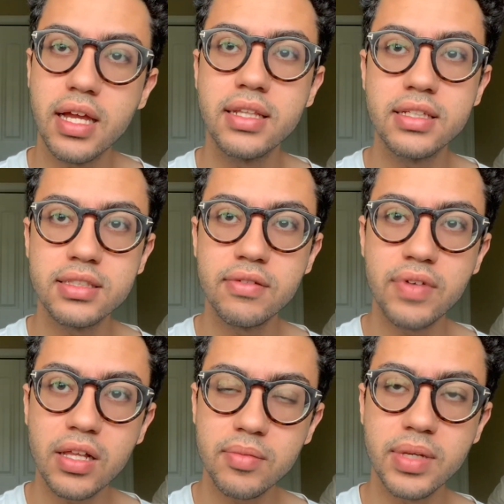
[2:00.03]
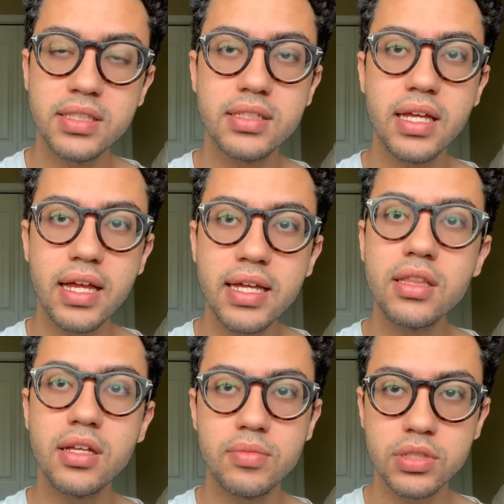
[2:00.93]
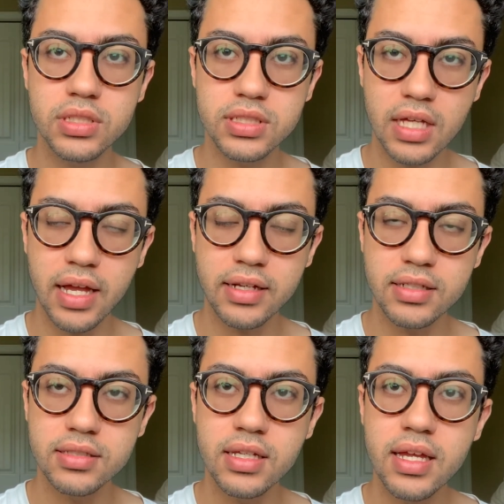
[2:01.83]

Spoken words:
and these developments in liberal societies,